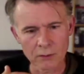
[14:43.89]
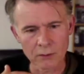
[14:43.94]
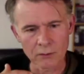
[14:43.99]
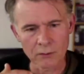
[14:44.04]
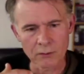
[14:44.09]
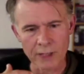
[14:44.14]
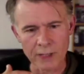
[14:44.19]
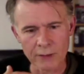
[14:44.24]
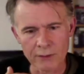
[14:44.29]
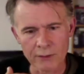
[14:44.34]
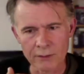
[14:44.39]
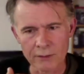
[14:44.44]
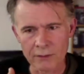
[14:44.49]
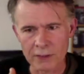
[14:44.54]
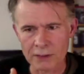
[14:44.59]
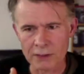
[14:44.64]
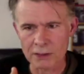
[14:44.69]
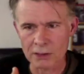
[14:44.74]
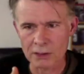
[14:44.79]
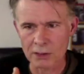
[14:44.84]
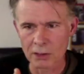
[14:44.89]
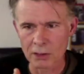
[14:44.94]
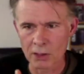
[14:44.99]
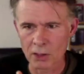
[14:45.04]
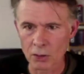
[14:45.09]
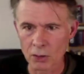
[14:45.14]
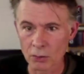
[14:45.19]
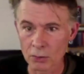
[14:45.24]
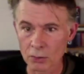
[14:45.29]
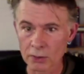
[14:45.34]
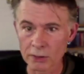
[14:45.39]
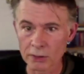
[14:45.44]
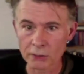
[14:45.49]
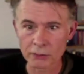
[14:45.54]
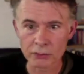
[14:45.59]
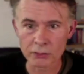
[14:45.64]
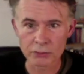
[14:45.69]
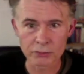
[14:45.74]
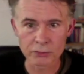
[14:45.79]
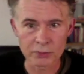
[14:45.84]
very, very slowly,
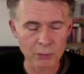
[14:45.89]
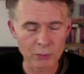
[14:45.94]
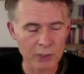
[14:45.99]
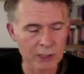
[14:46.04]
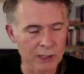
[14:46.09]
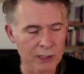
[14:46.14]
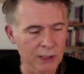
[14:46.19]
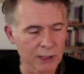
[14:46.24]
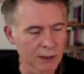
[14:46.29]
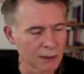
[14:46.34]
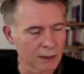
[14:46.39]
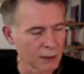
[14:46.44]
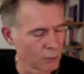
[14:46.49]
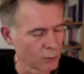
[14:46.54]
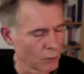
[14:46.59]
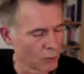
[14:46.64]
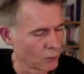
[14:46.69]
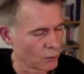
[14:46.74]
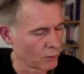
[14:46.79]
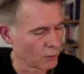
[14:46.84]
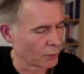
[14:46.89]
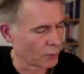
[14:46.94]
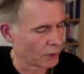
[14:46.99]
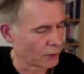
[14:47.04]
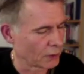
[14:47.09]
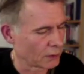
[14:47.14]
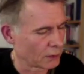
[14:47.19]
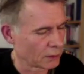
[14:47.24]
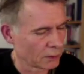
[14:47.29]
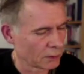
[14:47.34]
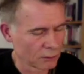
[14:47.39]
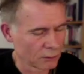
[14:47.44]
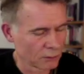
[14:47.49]
you repeat that movement.